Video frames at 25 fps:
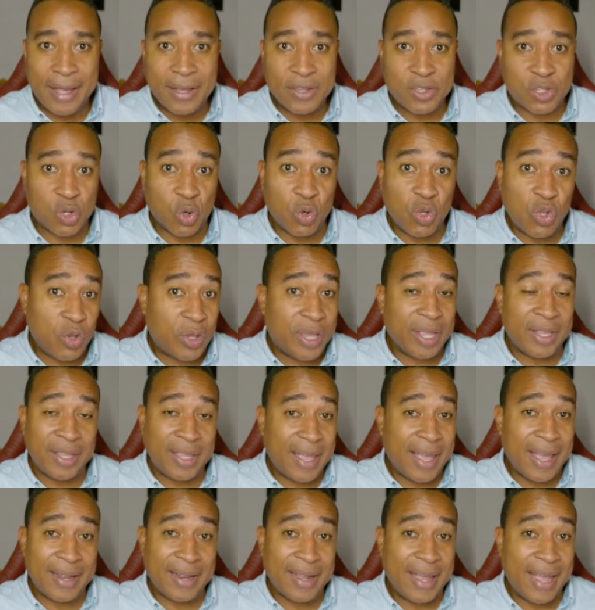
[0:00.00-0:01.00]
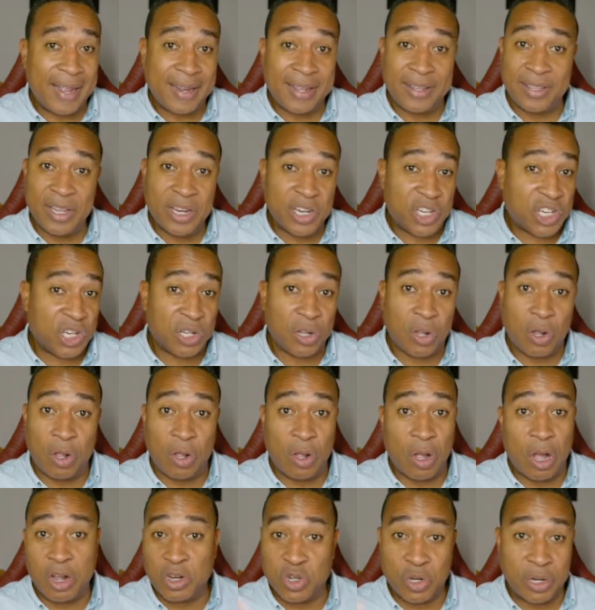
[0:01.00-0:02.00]
So you can get an
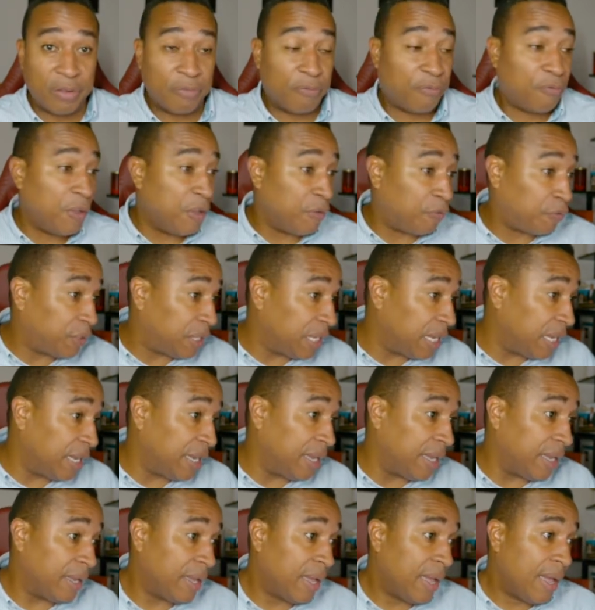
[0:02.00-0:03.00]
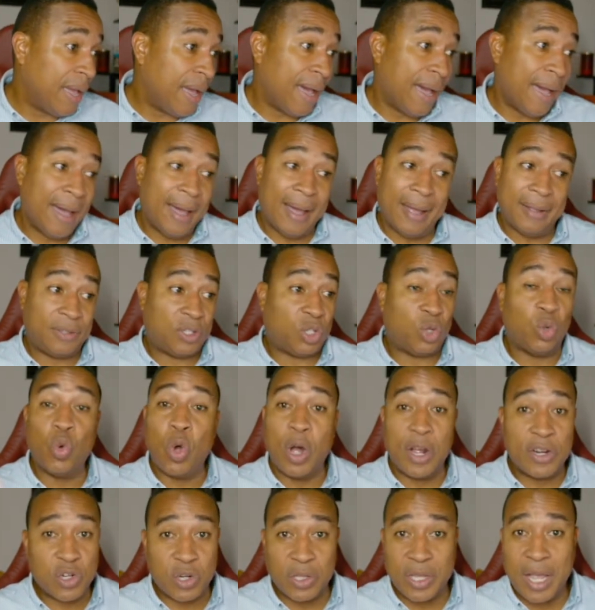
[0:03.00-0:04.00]
additional $150,
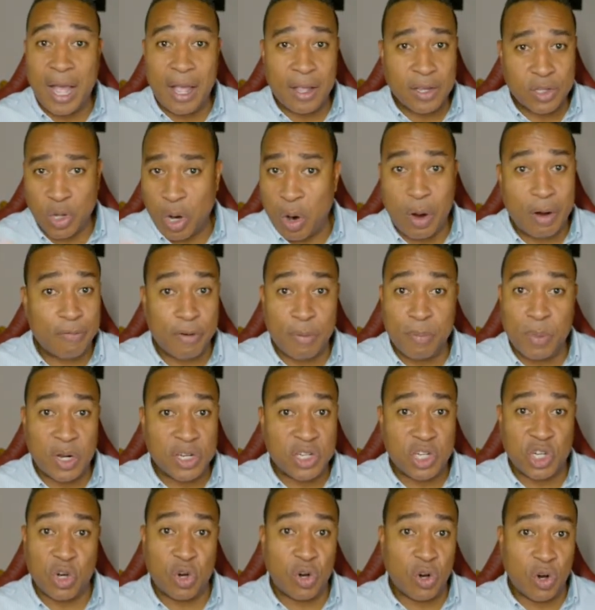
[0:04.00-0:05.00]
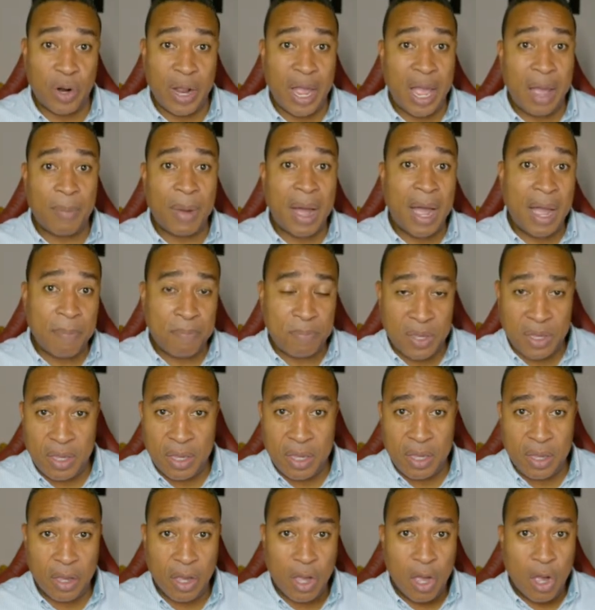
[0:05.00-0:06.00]
$200, however much your
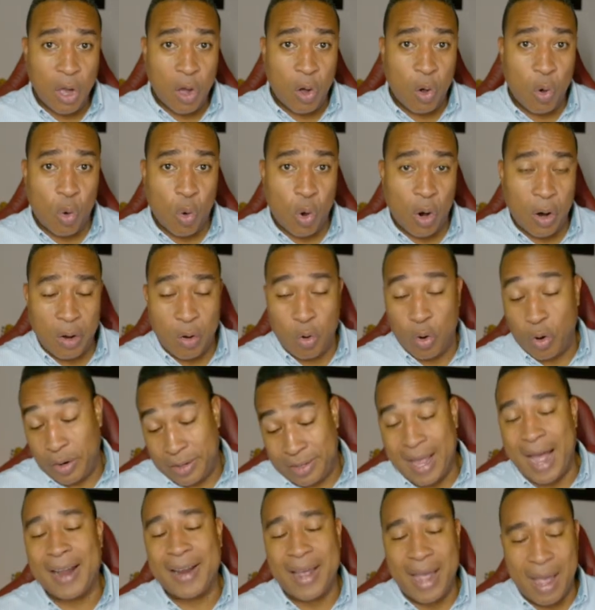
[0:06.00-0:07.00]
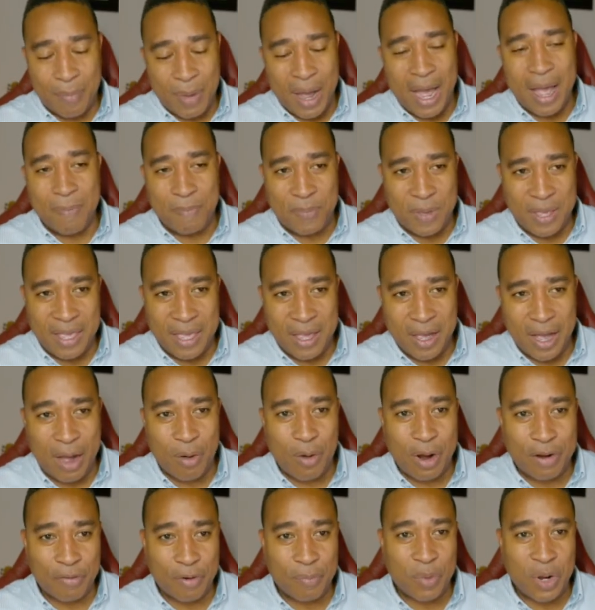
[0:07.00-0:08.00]
MIP or not MIP,
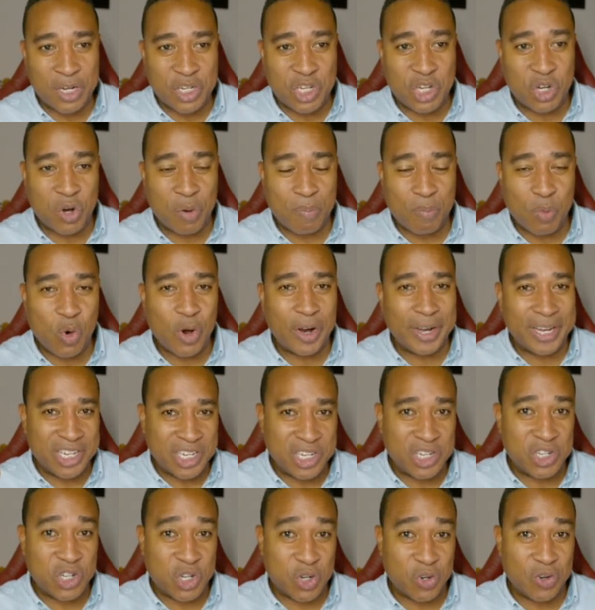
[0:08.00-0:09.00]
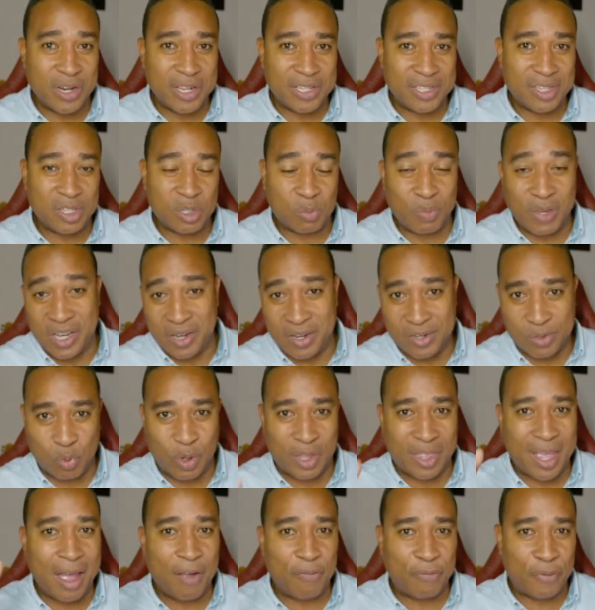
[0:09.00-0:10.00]
however much your mortgage insurance is, because
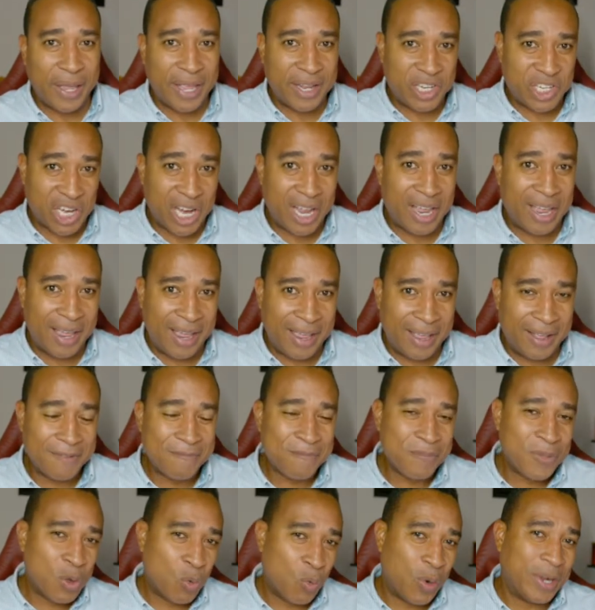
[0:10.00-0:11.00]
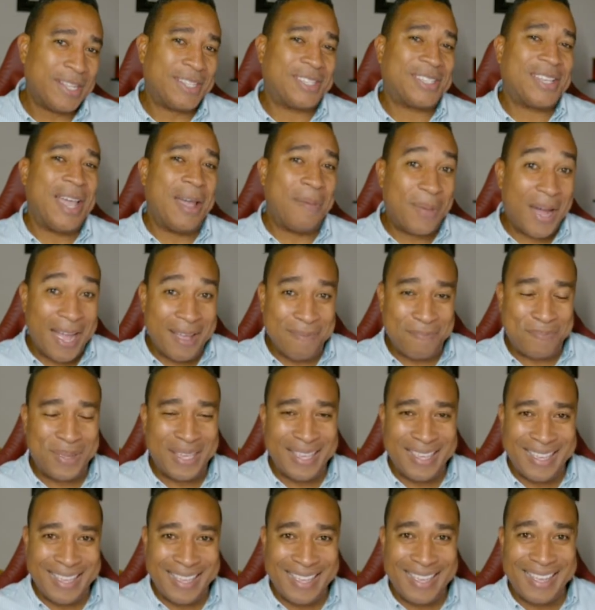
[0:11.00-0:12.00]
with FHA, when it's
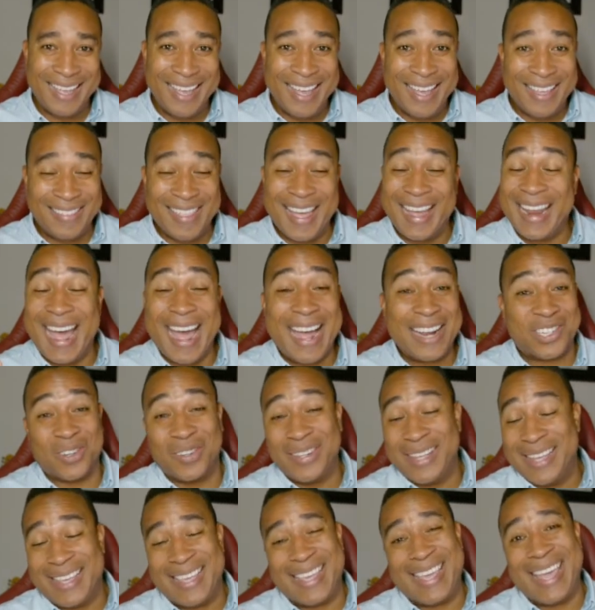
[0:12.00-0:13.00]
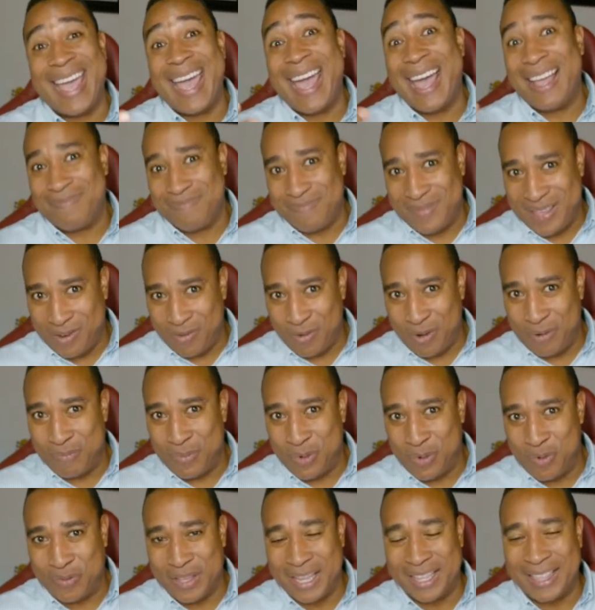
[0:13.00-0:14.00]
MIP, that actually can't be
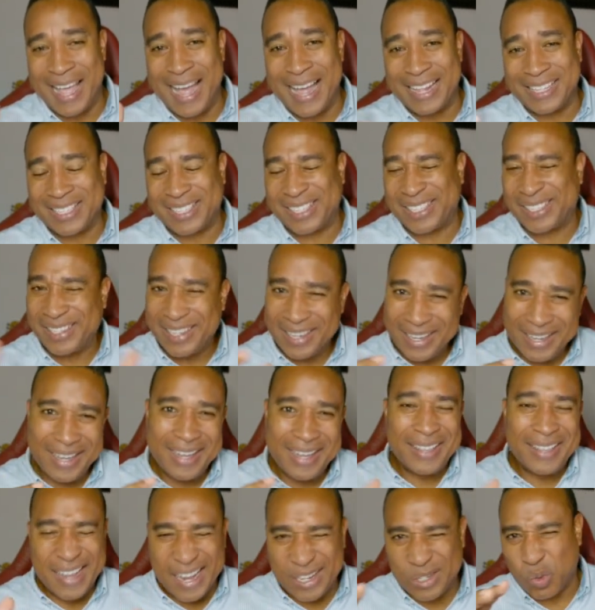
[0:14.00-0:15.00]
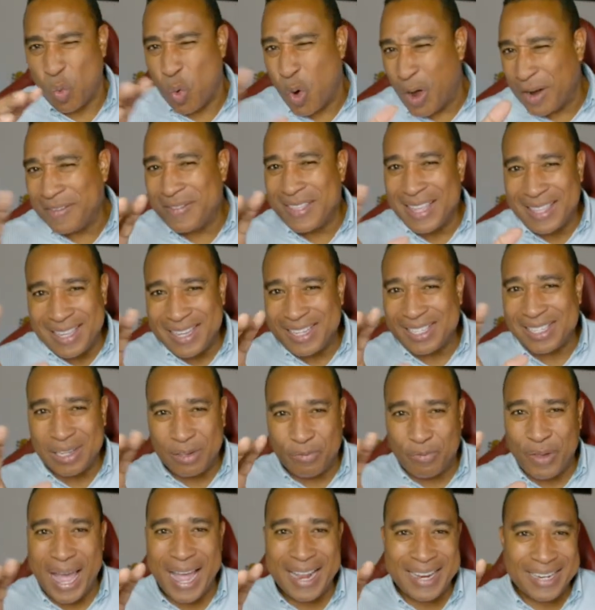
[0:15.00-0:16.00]
removed. And that's one of the
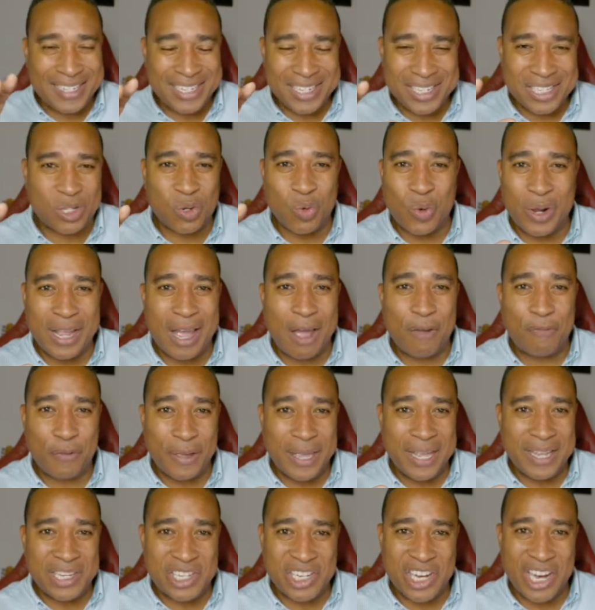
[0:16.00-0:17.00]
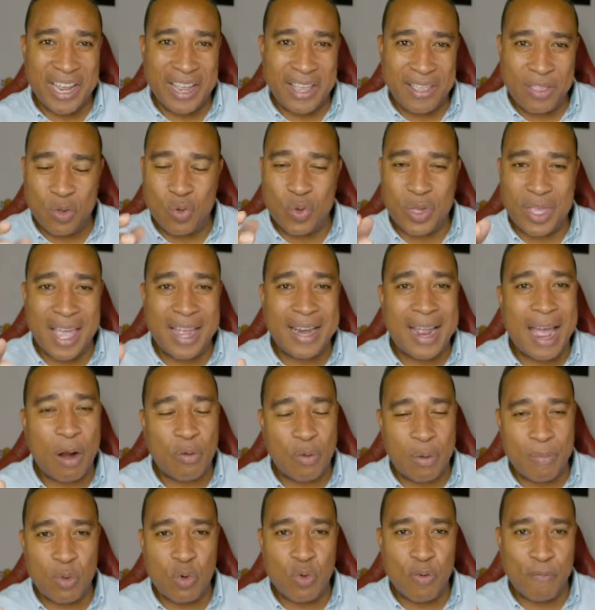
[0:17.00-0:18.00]
disadvantages to an FHA. You cannot
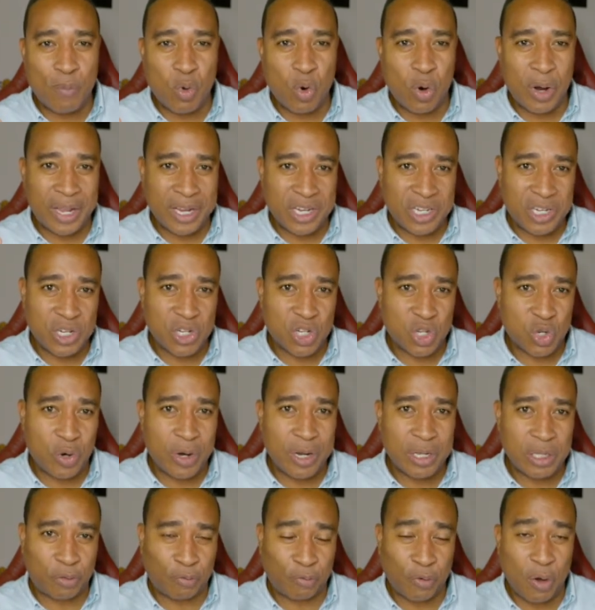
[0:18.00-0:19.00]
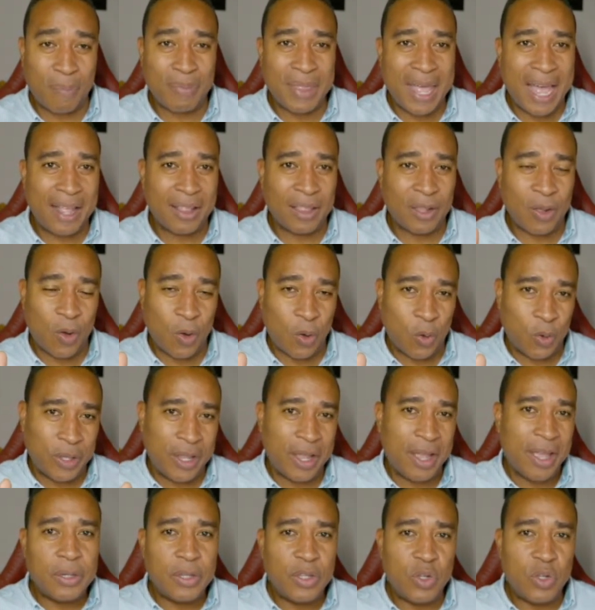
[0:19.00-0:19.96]
remove mortgage insurance from that loan.